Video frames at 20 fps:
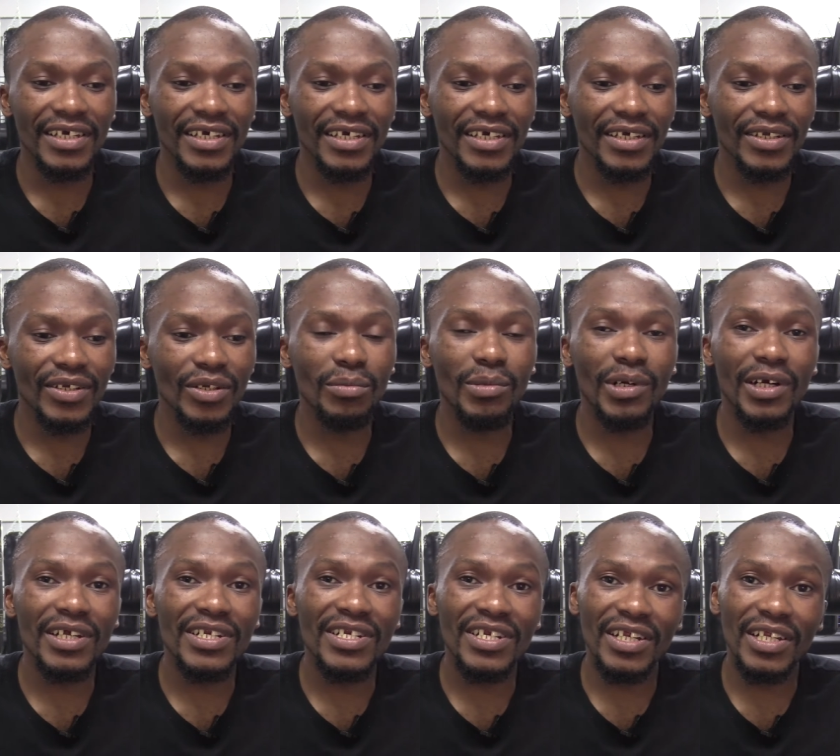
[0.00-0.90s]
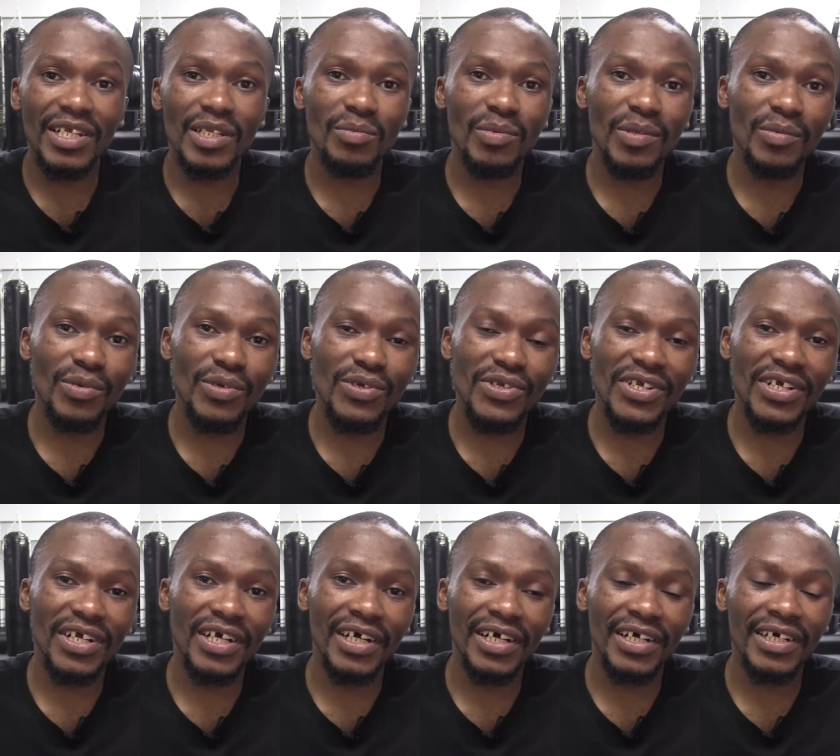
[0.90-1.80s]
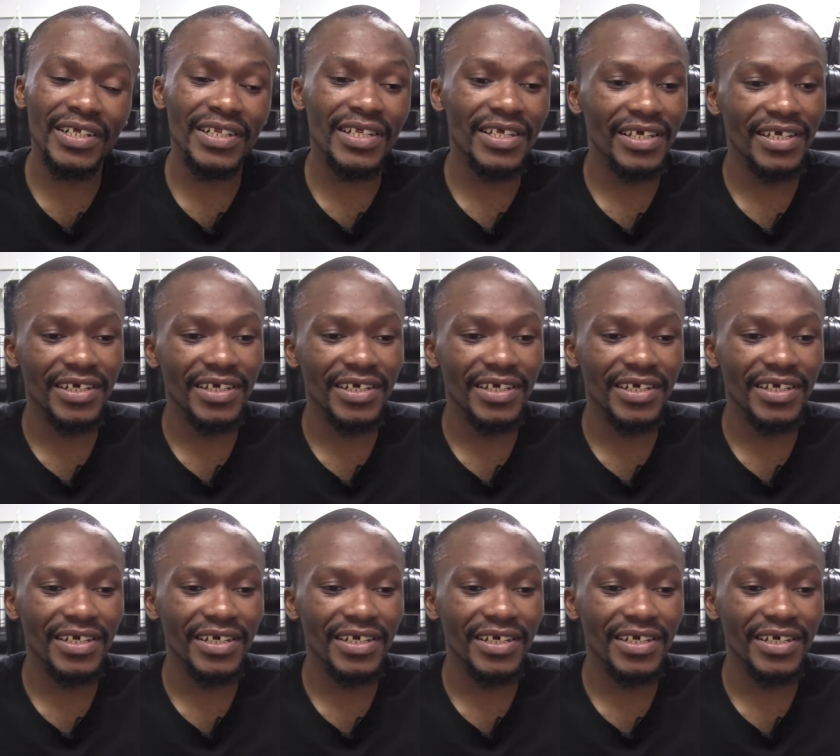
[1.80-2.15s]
Uh, Noma Banjan has been pushing hard.